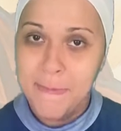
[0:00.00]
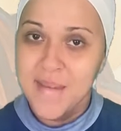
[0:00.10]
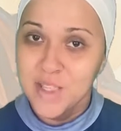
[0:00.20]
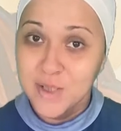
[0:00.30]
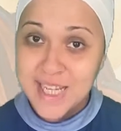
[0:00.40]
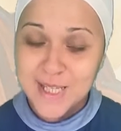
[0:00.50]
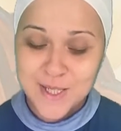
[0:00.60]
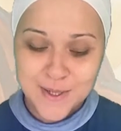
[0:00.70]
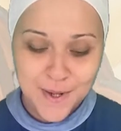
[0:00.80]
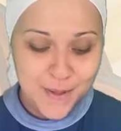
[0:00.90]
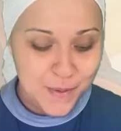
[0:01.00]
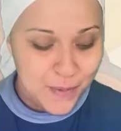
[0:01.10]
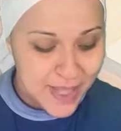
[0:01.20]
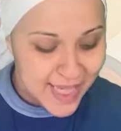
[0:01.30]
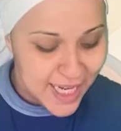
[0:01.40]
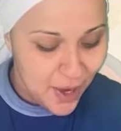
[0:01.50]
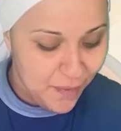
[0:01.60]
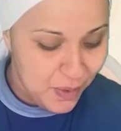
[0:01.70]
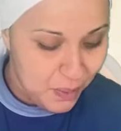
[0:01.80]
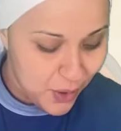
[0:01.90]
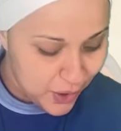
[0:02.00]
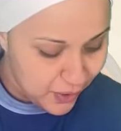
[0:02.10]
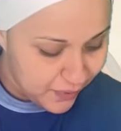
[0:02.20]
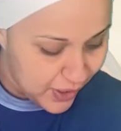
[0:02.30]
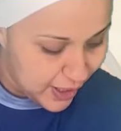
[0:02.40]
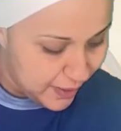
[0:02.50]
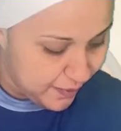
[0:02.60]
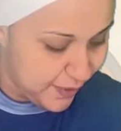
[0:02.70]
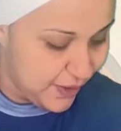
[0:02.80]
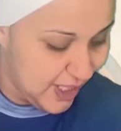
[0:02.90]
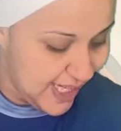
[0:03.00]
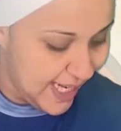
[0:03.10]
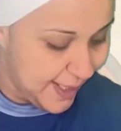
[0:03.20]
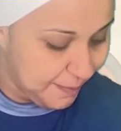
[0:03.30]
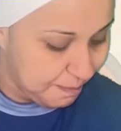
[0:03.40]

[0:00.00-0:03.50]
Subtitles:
So let's start the reading of the Word of God for today.